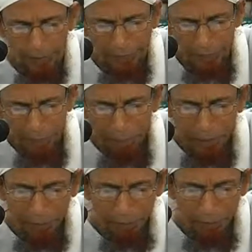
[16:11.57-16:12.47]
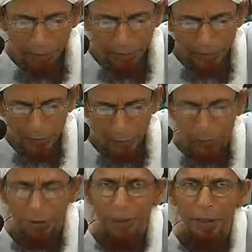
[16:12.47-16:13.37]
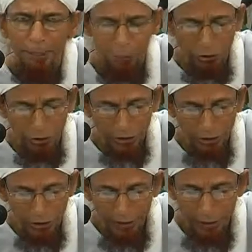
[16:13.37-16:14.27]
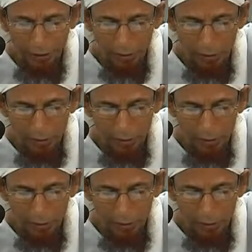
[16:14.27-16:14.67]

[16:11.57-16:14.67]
Some people, when they approach a sheikh